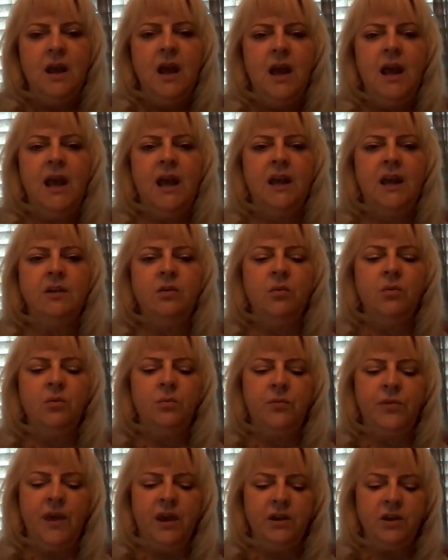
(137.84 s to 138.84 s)
And
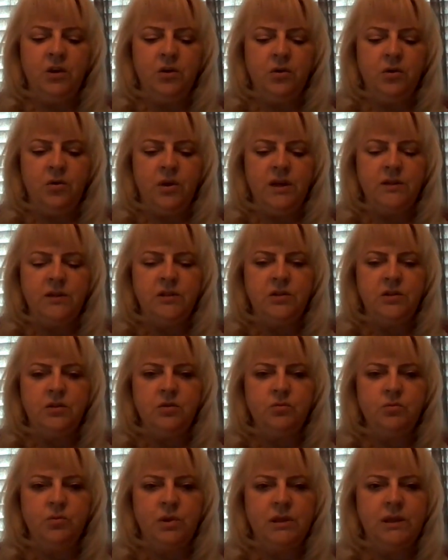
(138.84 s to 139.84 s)
then you're going
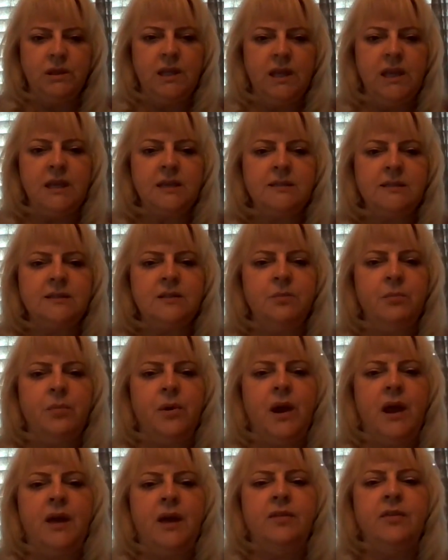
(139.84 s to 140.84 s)
to release the
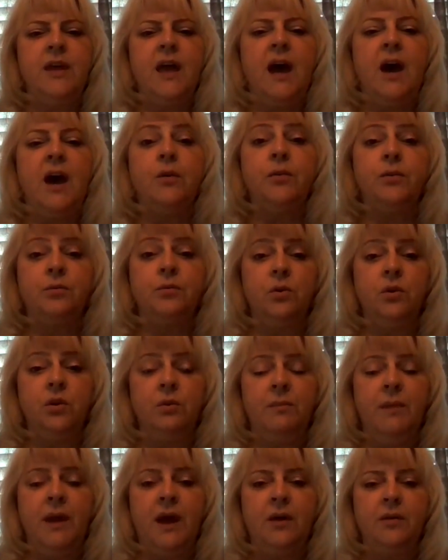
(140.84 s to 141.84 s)
breath out through
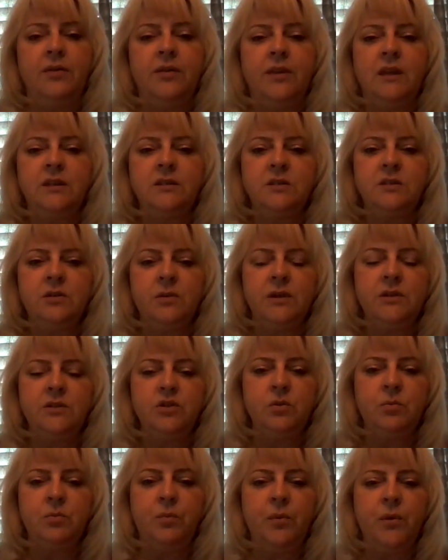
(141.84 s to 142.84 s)
your mouth. And so as
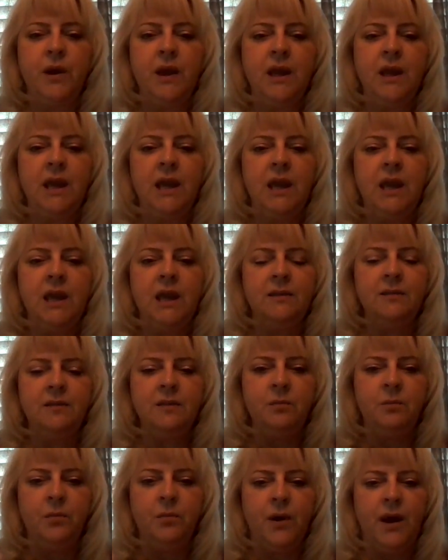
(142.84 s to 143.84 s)
you bring in
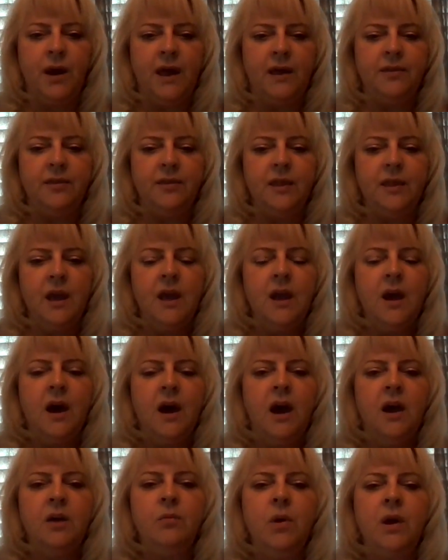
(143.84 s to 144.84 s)
the breath,
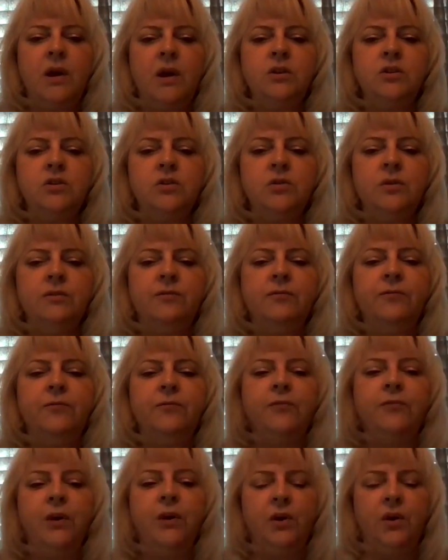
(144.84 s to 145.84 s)
I want you to
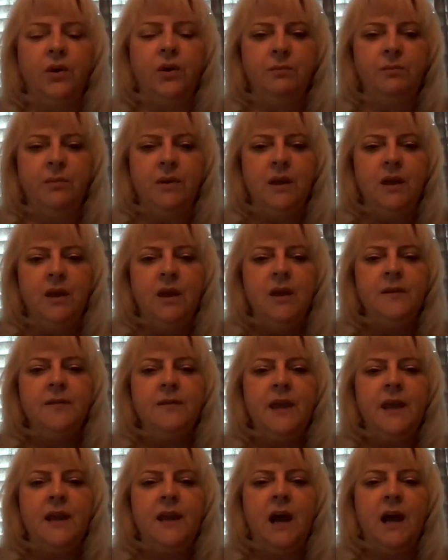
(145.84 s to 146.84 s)
affirm
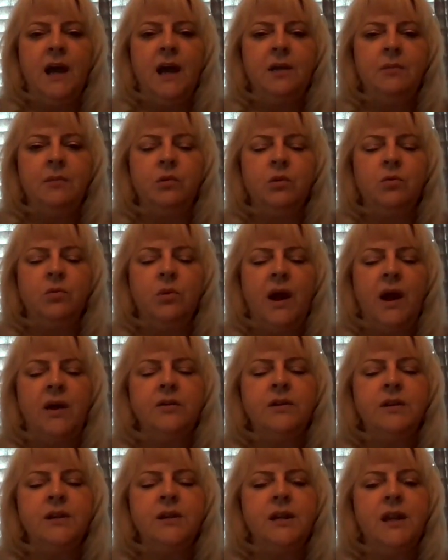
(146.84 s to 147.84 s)
that I am
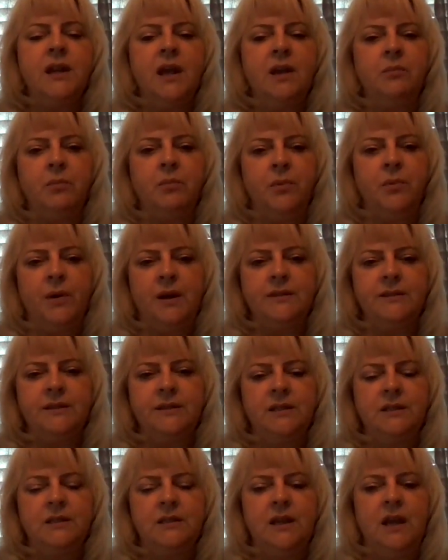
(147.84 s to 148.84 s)
grounded and
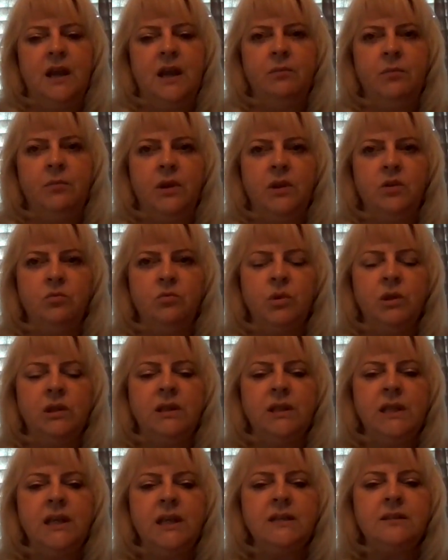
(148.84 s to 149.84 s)
present. And when you
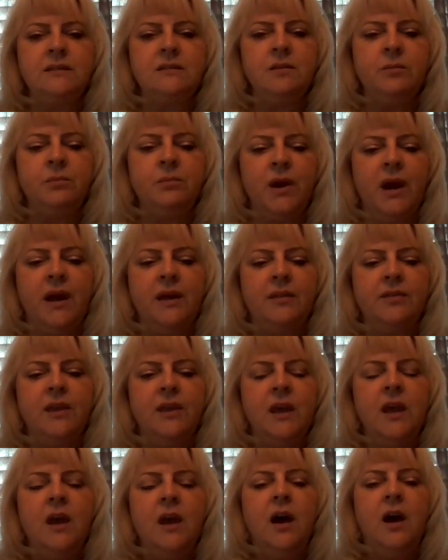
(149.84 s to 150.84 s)
release the breath,
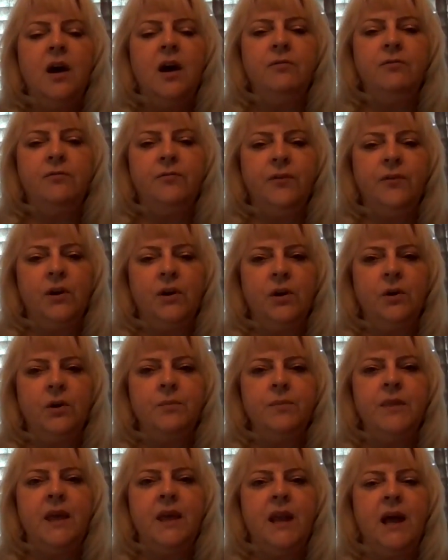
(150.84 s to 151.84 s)

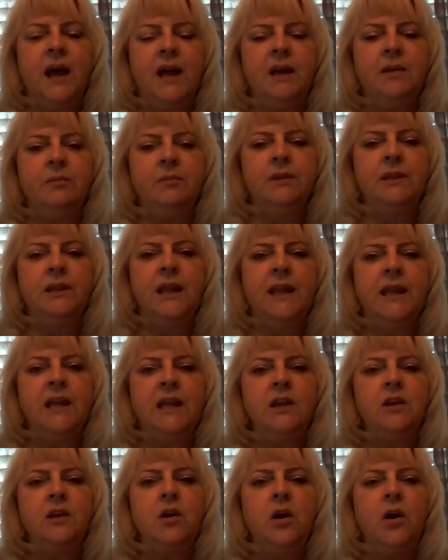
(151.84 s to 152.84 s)
affirm that I am
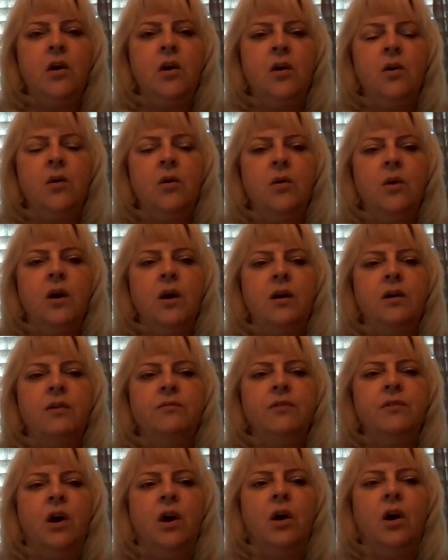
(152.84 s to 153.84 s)
letting go
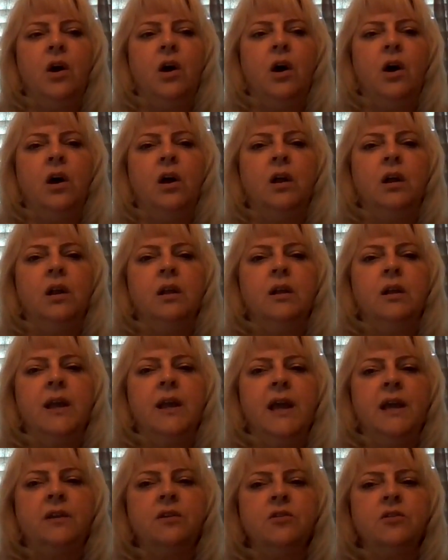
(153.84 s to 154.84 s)
of all
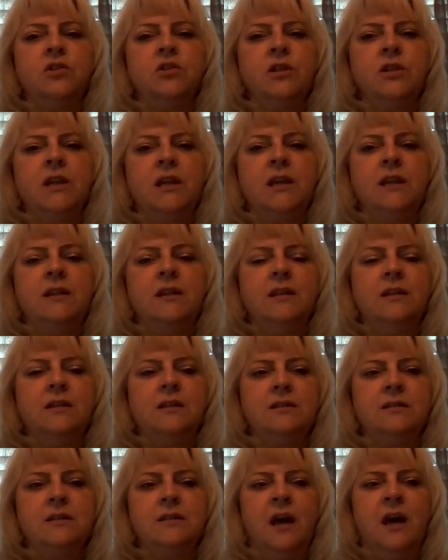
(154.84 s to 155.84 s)
energy that
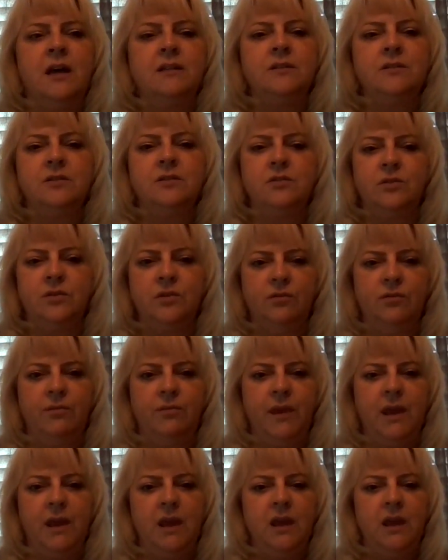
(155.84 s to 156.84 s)
does not serve
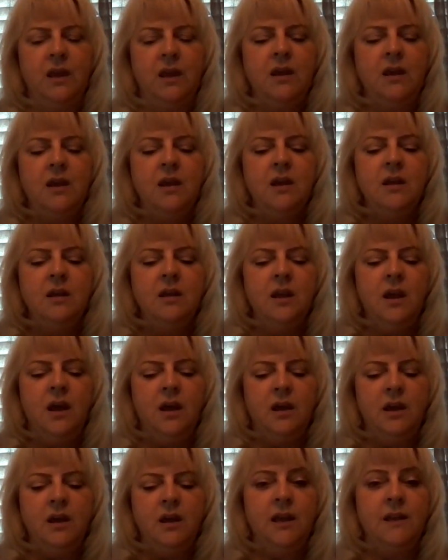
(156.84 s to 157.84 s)
me
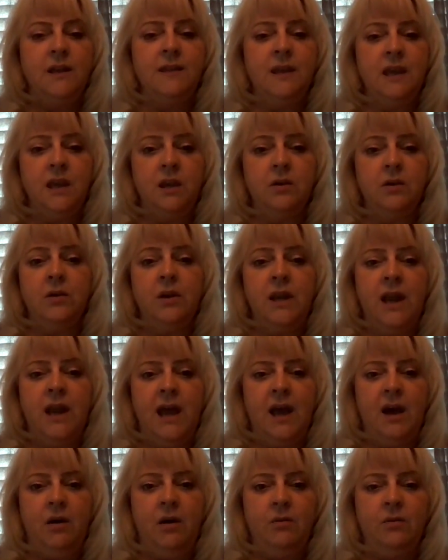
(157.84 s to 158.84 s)
in the here and
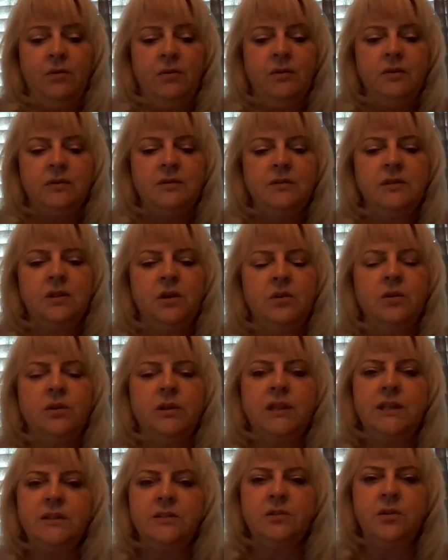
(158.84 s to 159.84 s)
now. So
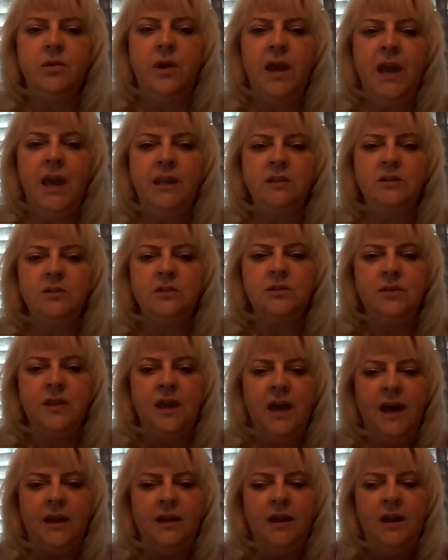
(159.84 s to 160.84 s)
let's go ahead and do
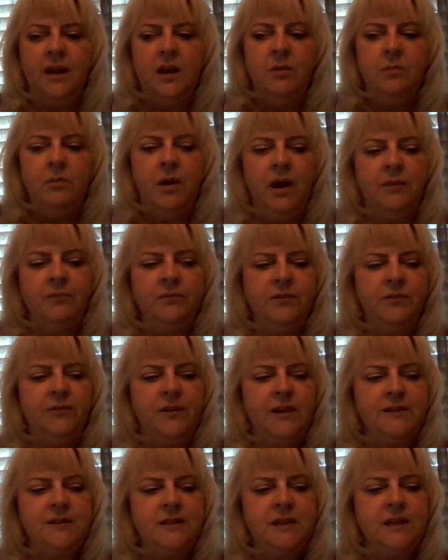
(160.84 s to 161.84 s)
that. Palms
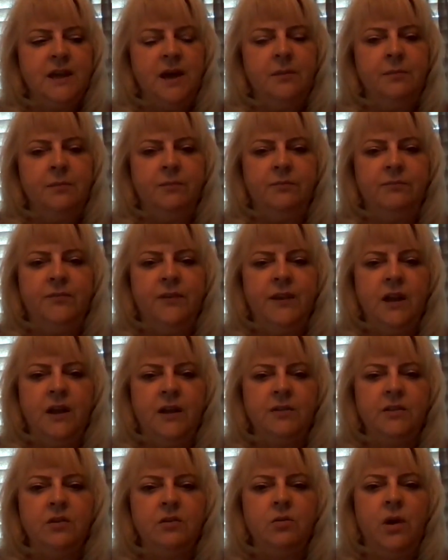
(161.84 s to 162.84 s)
facing up, feet
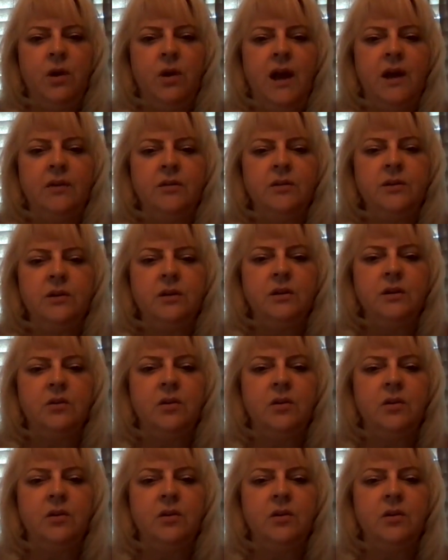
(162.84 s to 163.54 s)
on the ground.